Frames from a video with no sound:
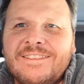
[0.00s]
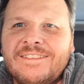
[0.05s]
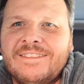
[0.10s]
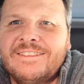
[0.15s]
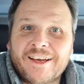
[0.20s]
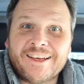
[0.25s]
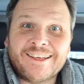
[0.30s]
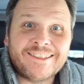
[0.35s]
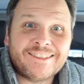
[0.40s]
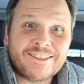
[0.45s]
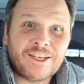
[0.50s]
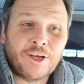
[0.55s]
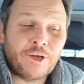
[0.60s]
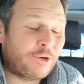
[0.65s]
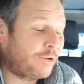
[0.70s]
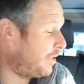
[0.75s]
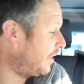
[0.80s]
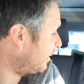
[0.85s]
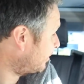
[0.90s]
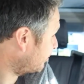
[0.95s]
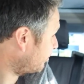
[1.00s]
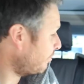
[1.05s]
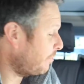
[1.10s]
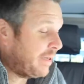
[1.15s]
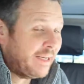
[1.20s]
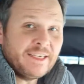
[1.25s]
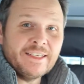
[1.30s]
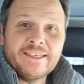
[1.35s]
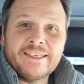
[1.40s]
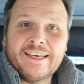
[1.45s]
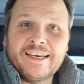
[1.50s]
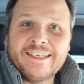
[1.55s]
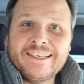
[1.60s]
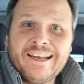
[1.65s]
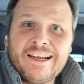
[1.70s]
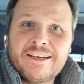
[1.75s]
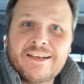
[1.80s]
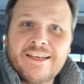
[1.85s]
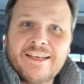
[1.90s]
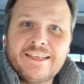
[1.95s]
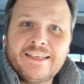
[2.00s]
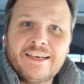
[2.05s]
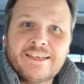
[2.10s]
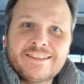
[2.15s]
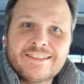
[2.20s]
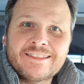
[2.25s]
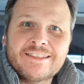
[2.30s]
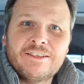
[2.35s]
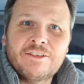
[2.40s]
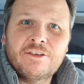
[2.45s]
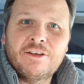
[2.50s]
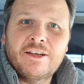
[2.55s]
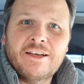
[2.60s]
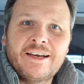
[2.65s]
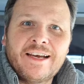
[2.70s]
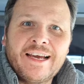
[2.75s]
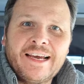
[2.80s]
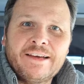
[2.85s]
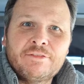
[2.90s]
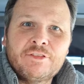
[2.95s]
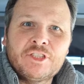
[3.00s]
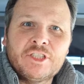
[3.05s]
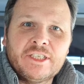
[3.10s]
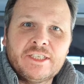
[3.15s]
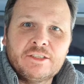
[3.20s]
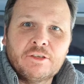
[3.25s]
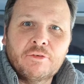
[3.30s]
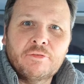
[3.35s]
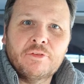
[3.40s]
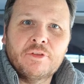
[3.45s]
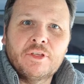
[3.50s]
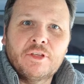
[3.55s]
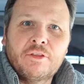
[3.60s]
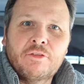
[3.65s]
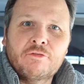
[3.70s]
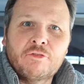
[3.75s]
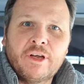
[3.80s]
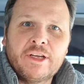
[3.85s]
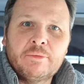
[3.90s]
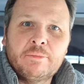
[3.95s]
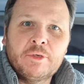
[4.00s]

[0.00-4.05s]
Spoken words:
Right, so it's gone back in again. Luckily it doesn't look like I have sheared off the thread,